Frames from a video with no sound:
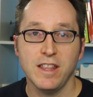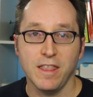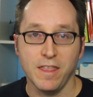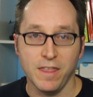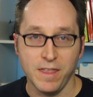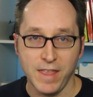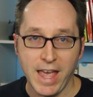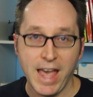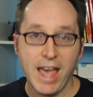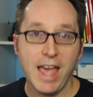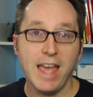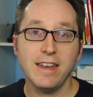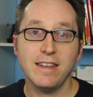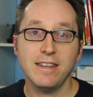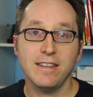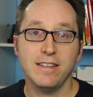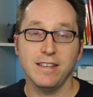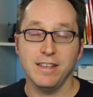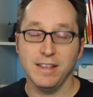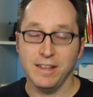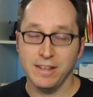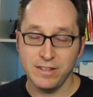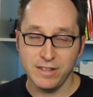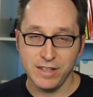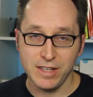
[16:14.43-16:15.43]
That
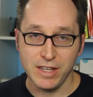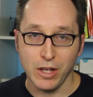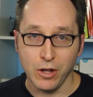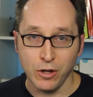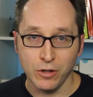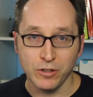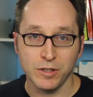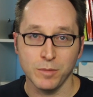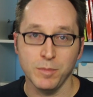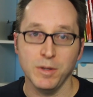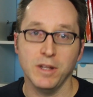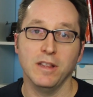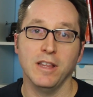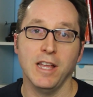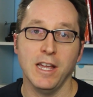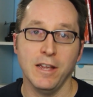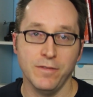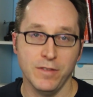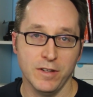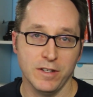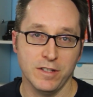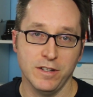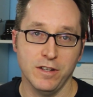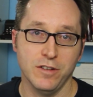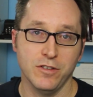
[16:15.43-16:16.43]
is the ultimate
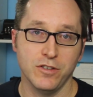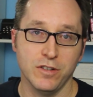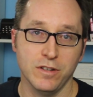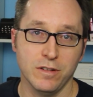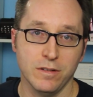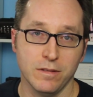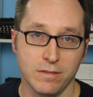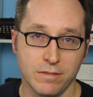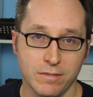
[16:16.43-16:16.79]
life extension.